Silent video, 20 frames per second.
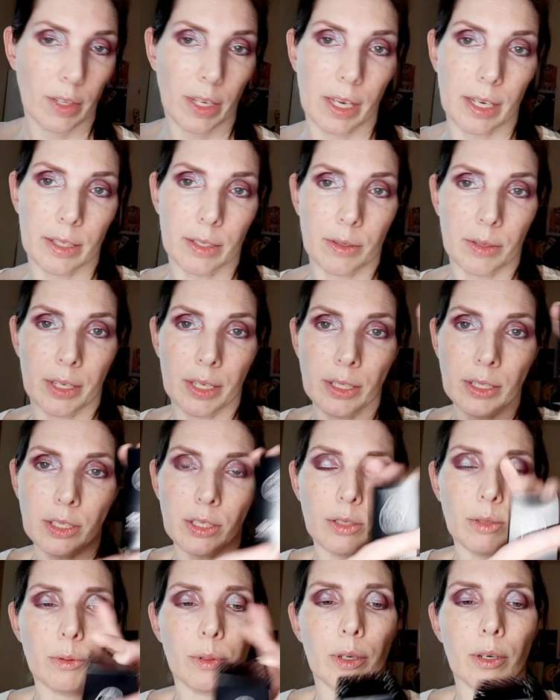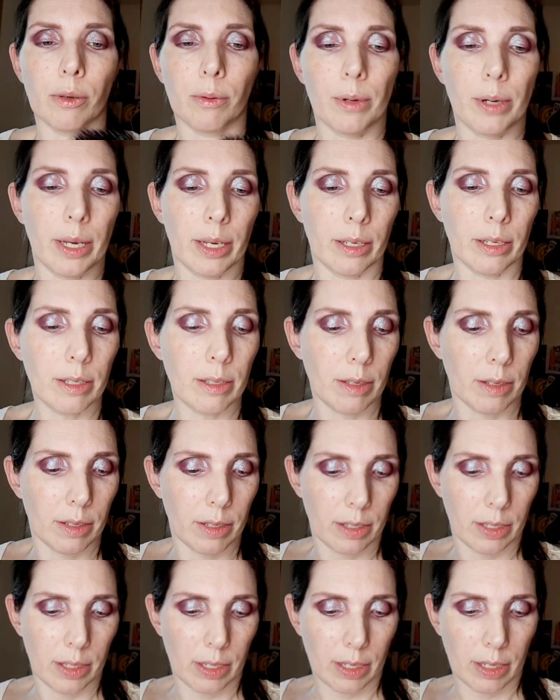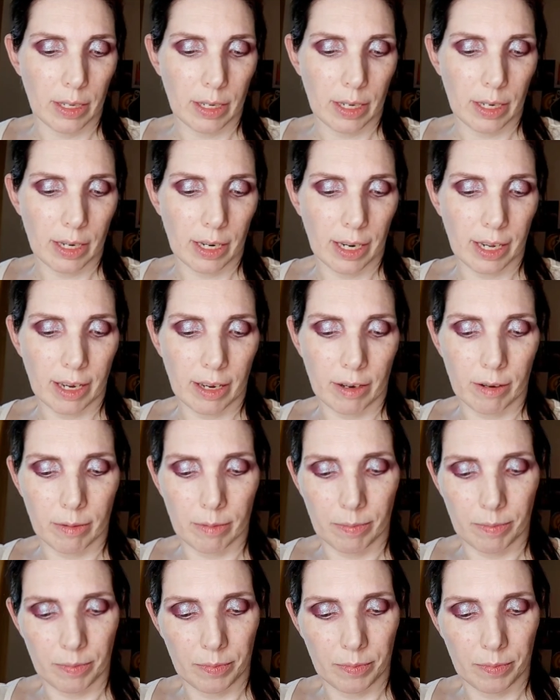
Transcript: Okay, so here's thorn oil. Now,